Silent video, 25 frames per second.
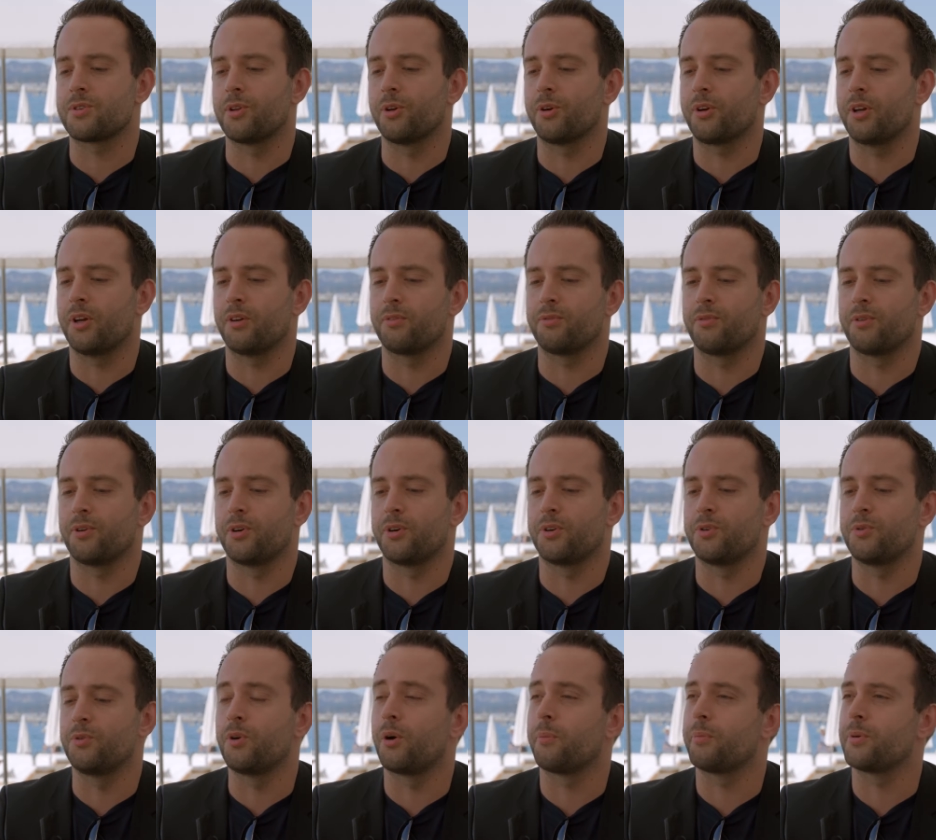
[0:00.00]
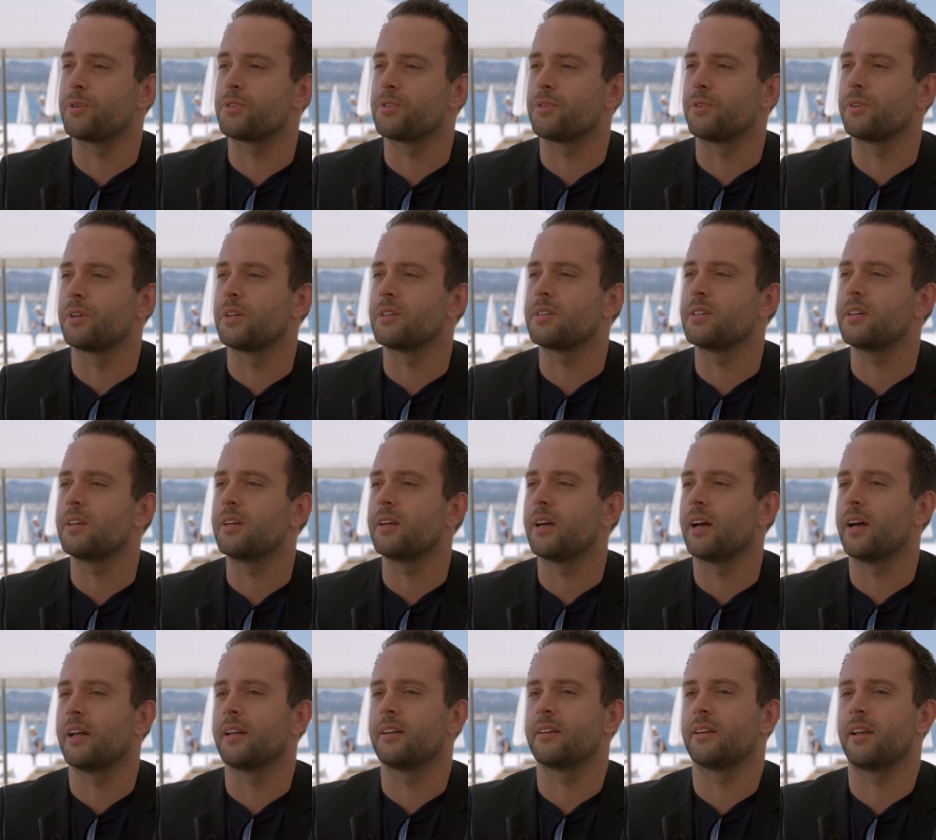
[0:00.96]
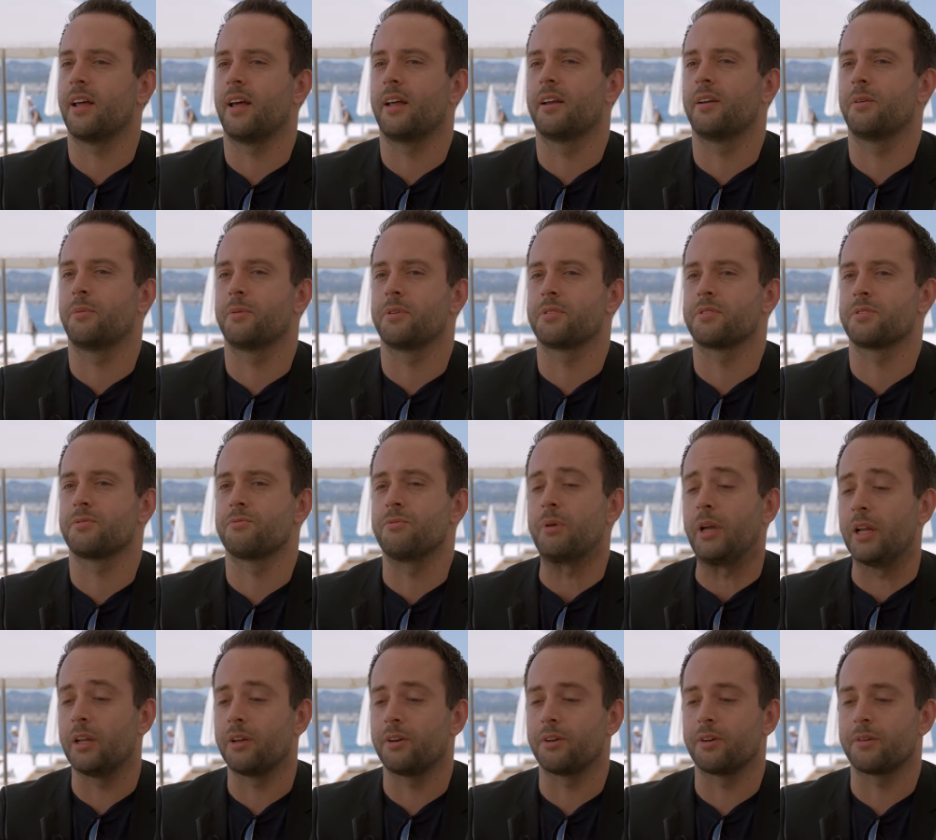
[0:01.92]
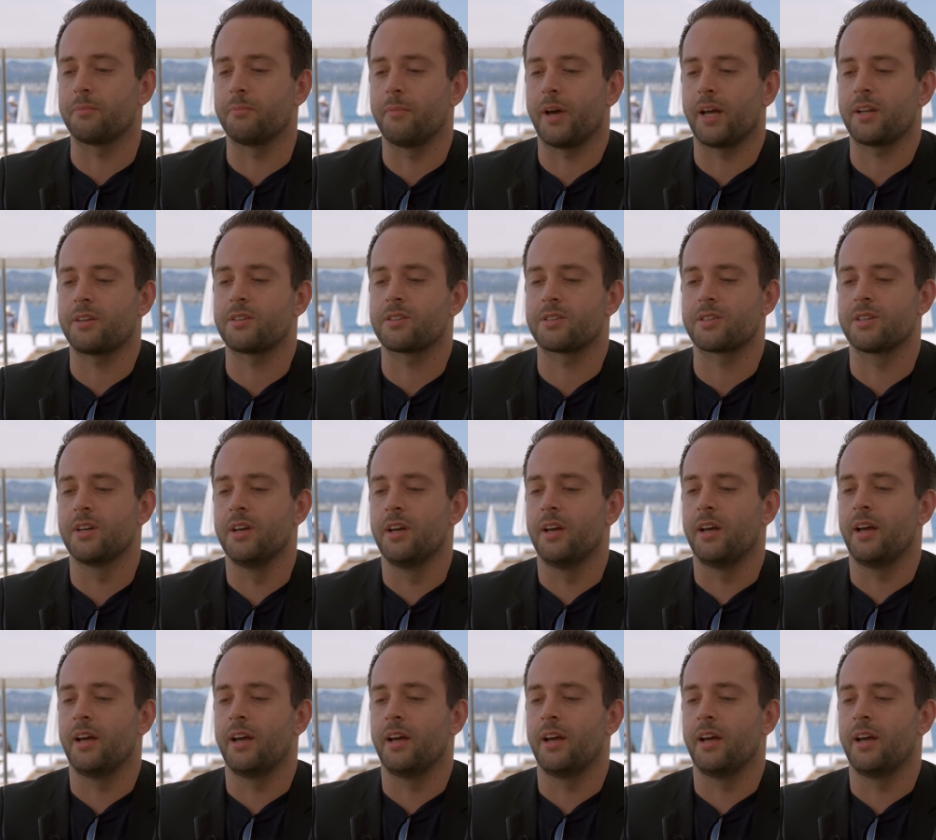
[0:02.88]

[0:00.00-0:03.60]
looking for a new opportunity, and it was a really good match.